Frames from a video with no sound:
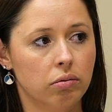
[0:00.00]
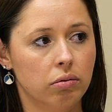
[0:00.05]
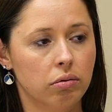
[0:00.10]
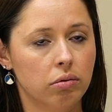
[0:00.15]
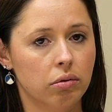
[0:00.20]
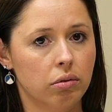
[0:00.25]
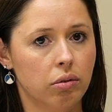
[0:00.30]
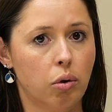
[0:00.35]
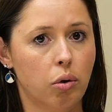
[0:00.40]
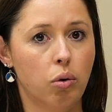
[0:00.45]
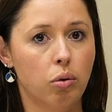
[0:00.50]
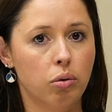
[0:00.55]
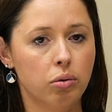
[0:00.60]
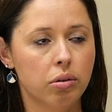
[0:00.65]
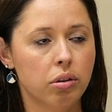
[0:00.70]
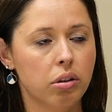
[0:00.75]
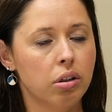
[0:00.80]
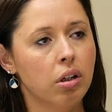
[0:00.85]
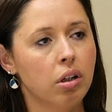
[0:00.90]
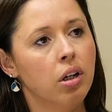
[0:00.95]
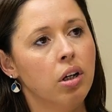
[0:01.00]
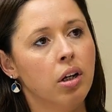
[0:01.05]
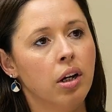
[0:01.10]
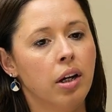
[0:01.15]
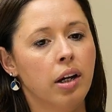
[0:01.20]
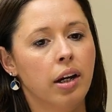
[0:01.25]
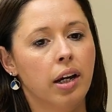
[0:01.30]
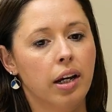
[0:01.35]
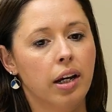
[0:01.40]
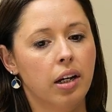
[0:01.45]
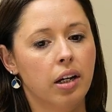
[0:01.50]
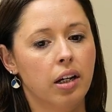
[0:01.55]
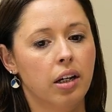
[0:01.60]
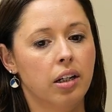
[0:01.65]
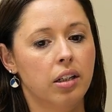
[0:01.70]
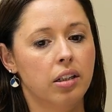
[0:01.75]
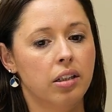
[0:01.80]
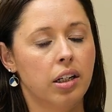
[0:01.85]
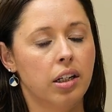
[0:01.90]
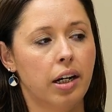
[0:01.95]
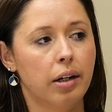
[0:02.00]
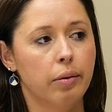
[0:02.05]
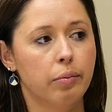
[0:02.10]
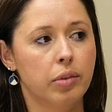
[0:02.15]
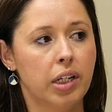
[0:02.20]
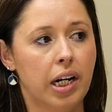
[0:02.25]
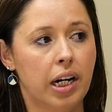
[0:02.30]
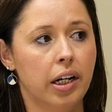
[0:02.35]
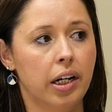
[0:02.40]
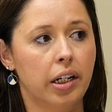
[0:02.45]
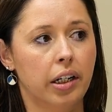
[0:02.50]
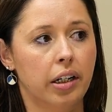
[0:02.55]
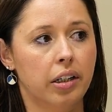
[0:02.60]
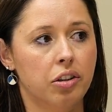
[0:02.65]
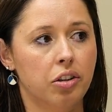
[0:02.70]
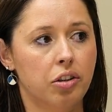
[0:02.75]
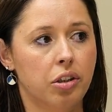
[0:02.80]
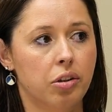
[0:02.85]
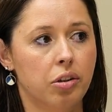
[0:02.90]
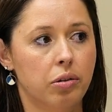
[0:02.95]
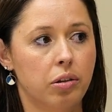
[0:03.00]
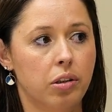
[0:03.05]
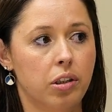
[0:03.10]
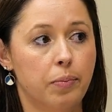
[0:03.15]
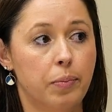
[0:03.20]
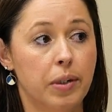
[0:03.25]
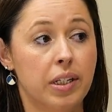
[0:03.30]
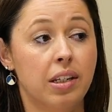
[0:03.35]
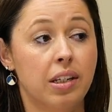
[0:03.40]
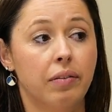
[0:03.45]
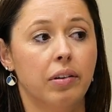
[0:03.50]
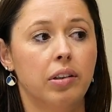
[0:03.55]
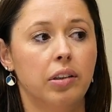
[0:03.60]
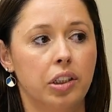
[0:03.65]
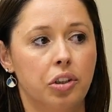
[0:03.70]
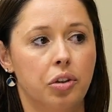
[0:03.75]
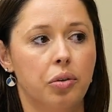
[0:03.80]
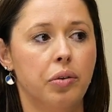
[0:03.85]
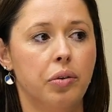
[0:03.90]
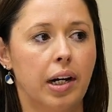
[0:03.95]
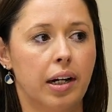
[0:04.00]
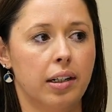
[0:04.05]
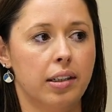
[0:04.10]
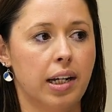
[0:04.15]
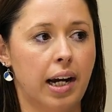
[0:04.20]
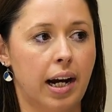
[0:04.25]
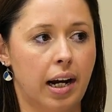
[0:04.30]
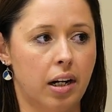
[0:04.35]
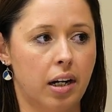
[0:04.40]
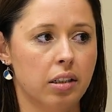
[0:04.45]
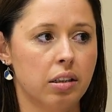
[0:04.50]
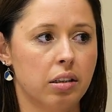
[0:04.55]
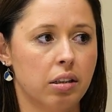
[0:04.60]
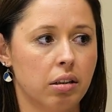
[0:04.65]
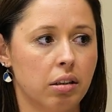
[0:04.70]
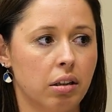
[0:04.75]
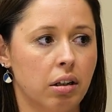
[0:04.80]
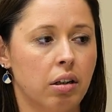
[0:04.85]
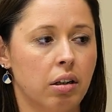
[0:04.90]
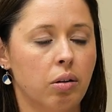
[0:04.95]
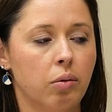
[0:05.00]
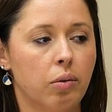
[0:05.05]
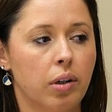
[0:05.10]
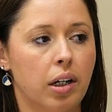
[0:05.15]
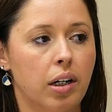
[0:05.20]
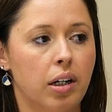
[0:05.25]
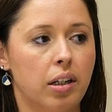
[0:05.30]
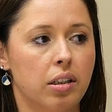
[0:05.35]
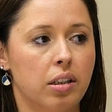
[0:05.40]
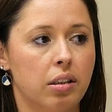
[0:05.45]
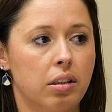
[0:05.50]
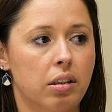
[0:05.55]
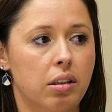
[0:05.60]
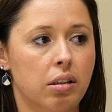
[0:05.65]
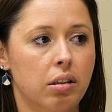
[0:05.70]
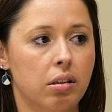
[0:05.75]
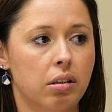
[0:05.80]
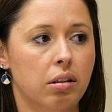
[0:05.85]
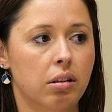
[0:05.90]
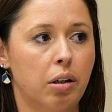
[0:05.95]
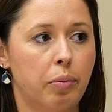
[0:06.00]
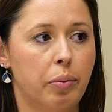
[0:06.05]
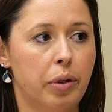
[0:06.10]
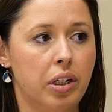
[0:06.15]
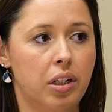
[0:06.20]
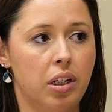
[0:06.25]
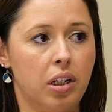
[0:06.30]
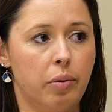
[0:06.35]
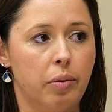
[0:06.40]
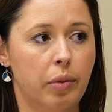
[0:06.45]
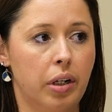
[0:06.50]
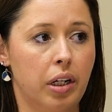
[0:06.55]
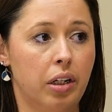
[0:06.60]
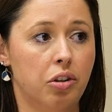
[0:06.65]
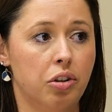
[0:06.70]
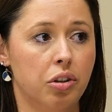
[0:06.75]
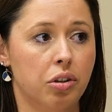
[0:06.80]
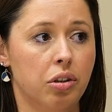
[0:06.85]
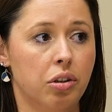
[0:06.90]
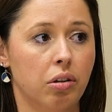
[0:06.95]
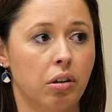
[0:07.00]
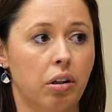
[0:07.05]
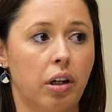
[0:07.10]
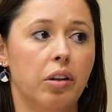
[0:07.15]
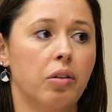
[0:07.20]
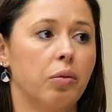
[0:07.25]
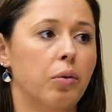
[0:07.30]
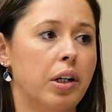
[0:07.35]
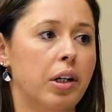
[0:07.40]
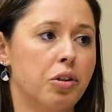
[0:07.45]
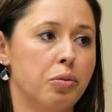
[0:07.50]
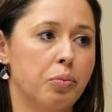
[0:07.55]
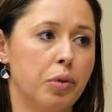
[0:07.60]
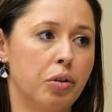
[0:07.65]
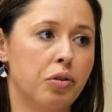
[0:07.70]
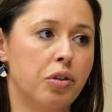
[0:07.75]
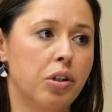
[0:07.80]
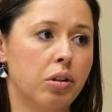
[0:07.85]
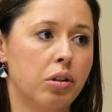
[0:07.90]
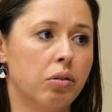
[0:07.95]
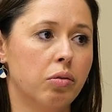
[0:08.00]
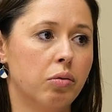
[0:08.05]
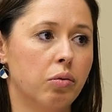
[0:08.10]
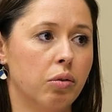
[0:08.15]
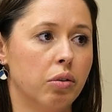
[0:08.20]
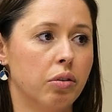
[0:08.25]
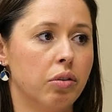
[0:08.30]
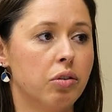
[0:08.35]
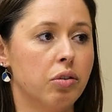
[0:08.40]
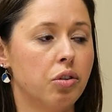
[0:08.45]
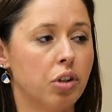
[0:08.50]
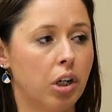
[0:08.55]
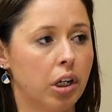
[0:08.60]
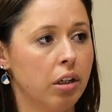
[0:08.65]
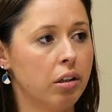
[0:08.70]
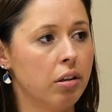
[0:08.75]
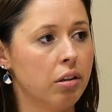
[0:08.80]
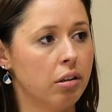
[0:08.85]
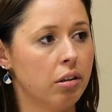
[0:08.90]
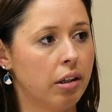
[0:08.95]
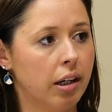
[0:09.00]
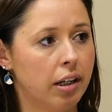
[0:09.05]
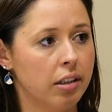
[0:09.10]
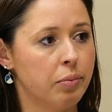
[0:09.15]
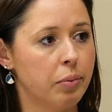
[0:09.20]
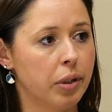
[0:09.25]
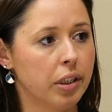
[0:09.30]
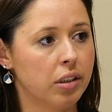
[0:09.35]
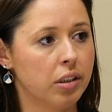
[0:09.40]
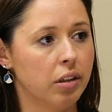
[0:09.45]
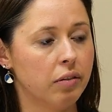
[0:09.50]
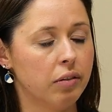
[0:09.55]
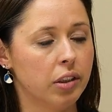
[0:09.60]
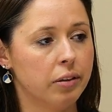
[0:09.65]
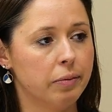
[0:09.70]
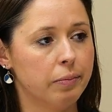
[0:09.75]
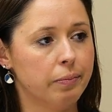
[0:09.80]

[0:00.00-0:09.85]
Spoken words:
goals, and I'm tying it specifically to that task, whereas a PT may just look at the range of motion or the strength aspect of it.